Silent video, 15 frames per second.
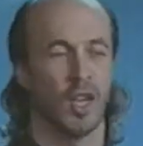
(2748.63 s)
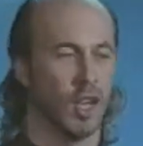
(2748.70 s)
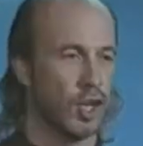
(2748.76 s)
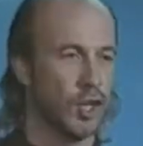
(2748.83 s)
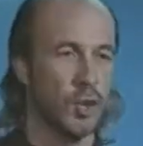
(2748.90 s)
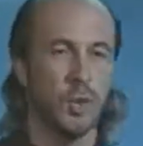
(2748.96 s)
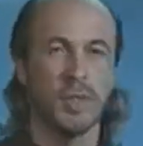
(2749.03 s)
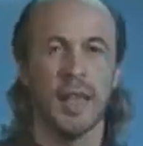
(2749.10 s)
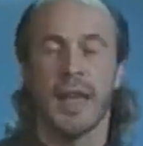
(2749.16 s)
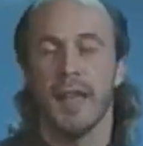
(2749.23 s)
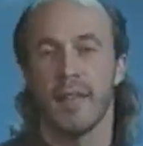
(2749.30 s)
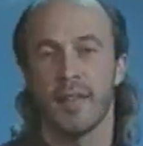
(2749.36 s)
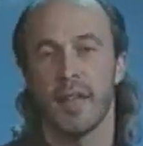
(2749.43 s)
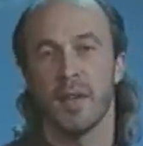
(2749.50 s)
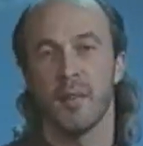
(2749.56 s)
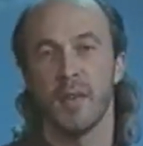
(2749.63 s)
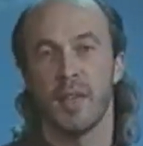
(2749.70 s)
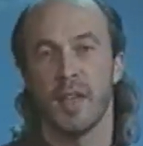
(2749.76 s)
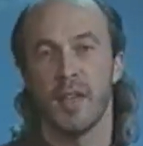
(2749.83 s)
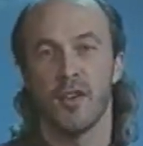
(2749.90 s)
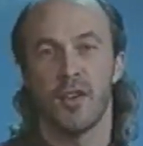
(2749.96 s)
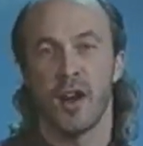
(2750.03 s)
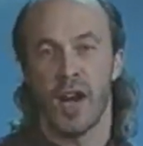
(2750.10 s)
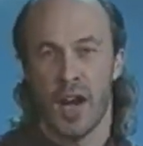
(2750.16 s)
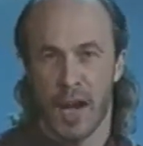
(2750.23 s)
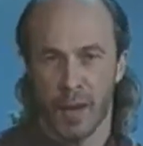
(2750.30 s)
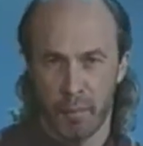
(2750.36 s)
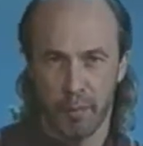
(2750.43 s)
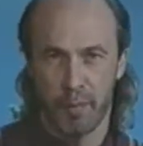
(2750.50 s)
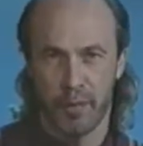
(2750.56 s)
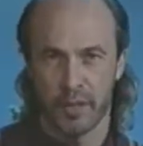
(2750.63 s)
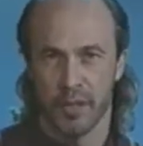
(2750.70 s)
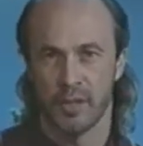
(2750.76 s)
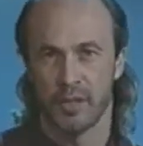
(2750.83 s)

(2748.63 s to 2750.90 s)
Use anything within your armament